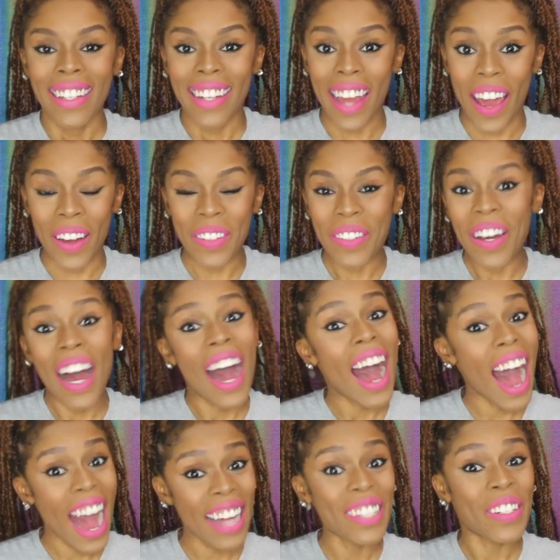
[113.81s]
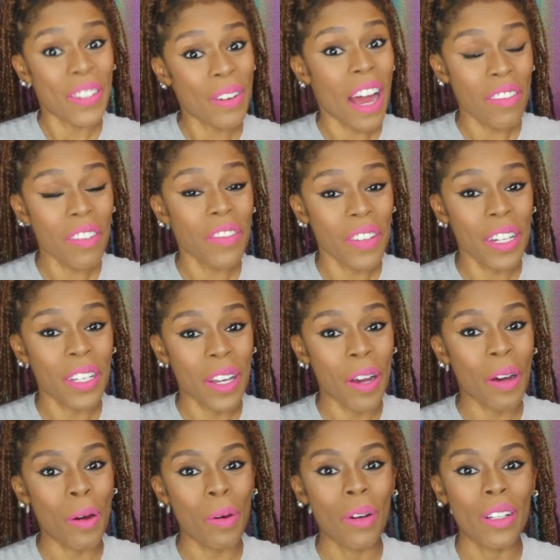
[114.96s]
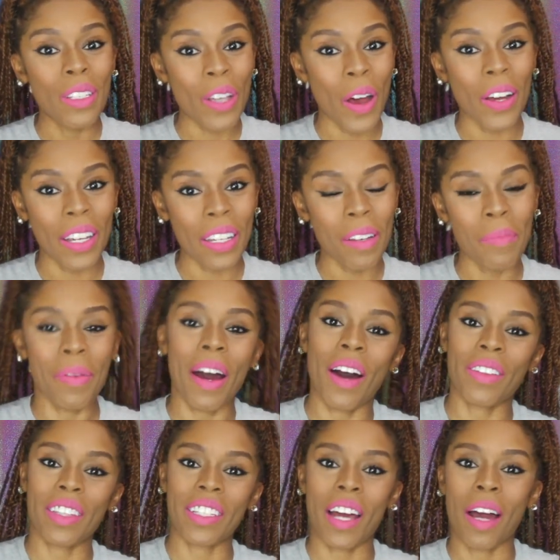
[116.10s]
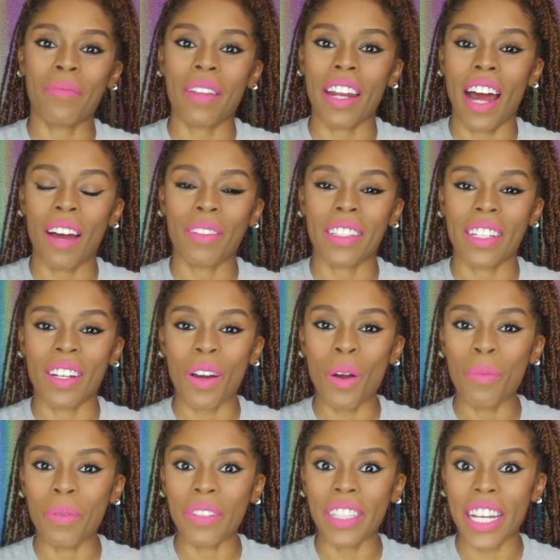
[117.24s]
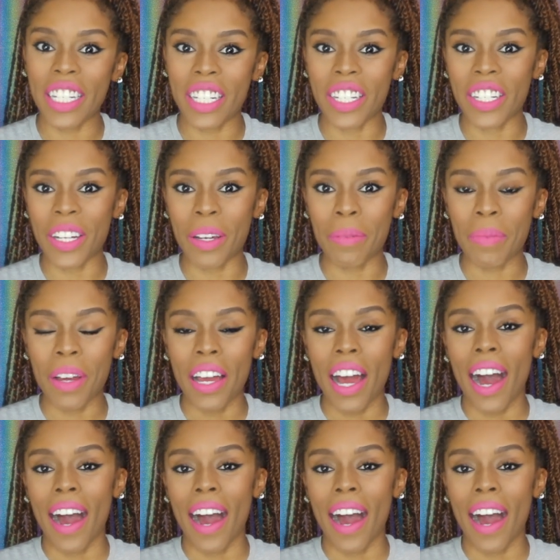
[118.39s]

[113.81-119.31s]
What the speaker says: Now, I do have a video talking about the time that I was in an open relationship.